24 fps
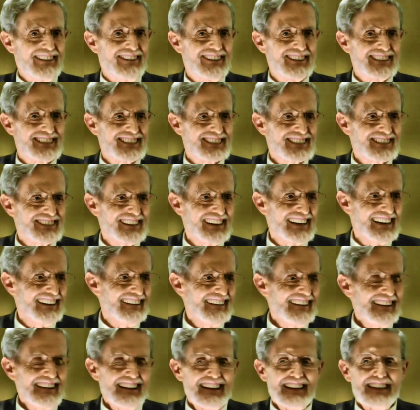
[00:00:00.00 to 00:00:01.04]
It was
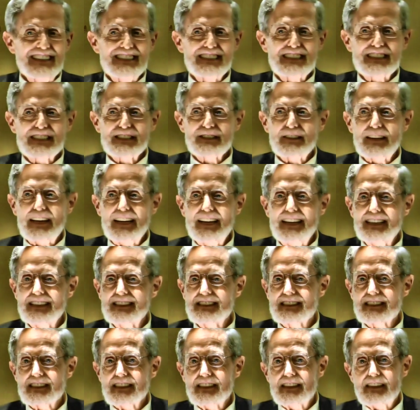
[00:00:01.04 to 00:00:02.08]
stra-
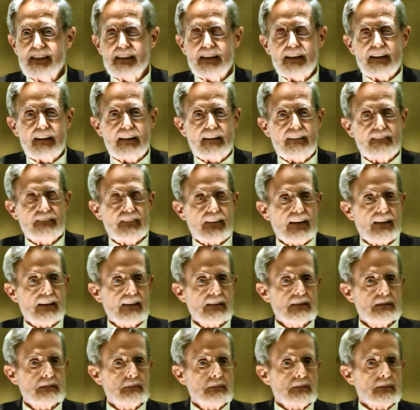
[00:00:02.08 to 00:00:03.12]
strange, and
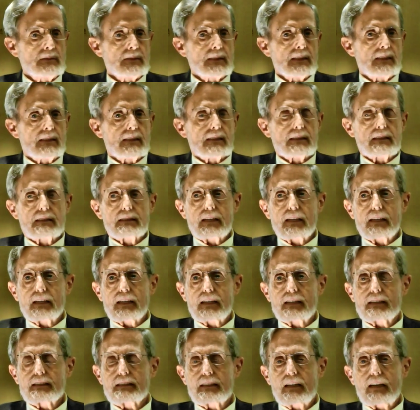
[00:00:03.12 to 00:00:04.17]
then, and
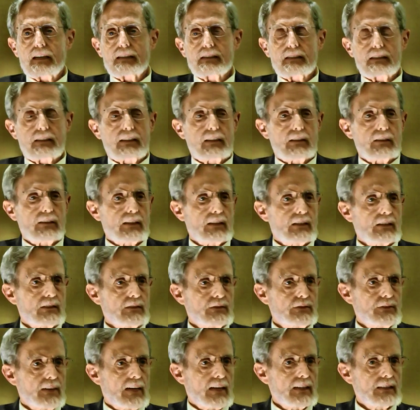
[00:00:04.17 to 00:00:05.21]
I started hearing
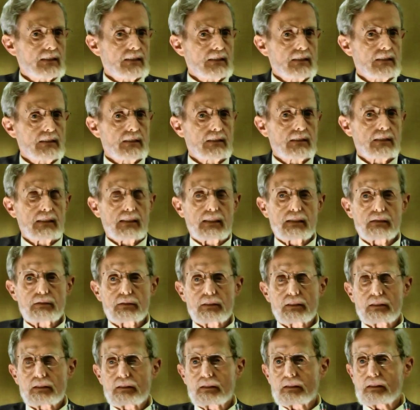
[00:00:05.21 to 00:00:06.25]
confessions. It
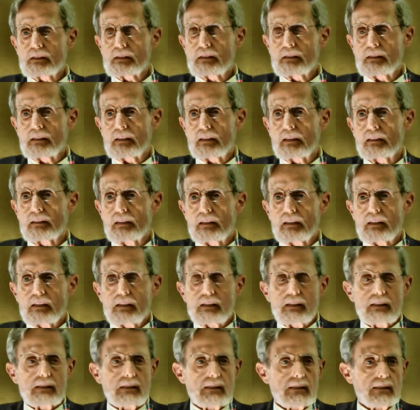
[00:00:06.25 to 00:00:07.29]
was, and
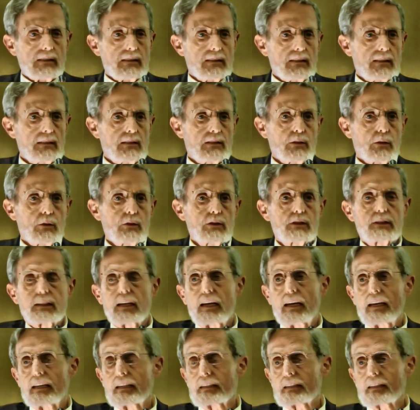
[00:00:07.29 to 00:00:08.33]
those
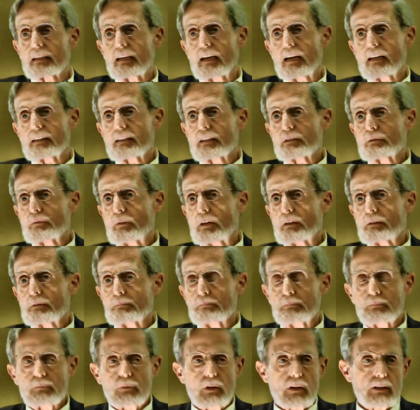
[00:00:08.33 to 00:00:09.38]
days Catholics went
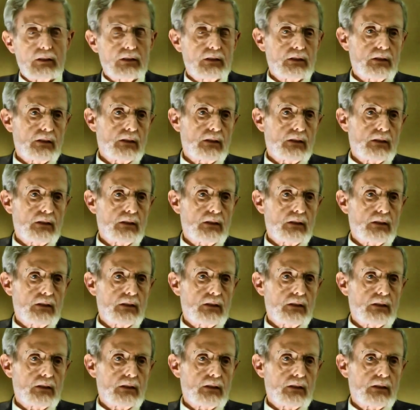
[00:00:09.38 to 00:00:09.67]
much